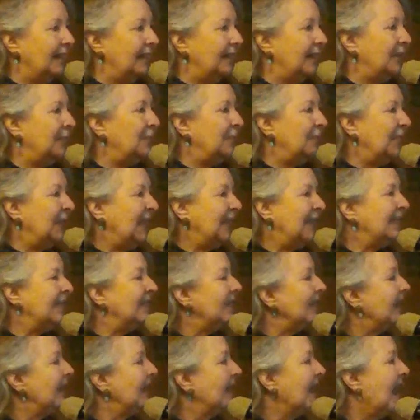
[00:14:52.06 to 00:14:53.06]
It means
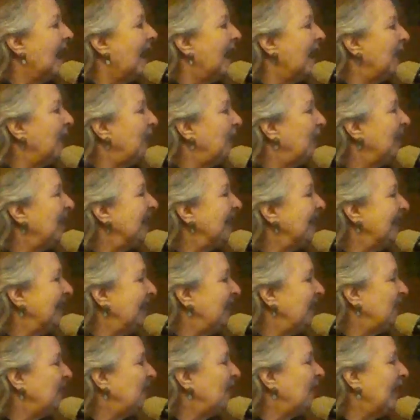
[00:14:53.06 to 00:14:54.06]
a lot when it
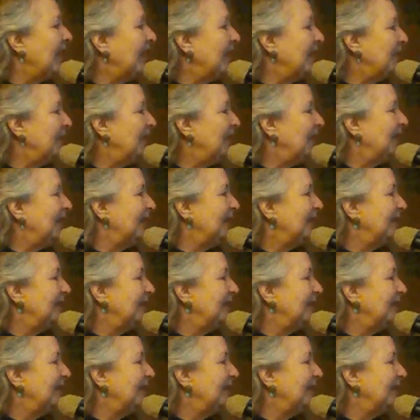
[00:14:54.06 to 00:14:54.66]
is draped.